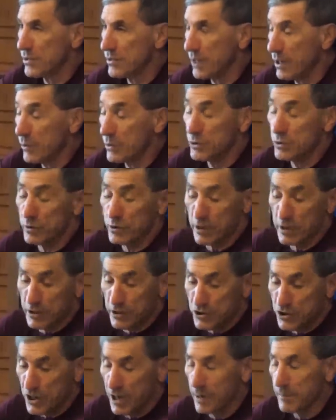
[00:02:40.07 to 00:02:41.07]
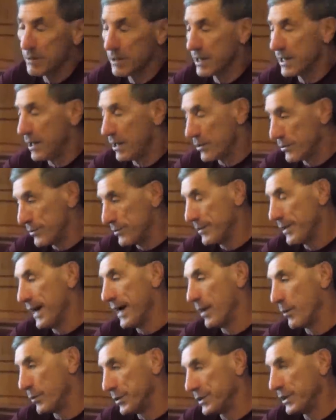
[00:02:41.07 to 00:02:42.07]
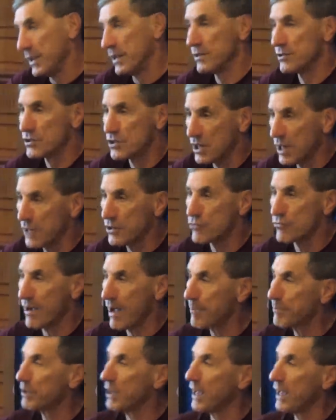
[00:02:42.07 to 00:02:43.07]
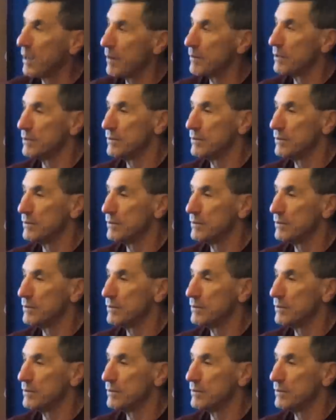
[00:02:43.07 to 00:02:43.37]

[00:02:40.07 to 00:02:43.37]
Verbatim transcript: So they were doing a good job of countering that with the inside trap game.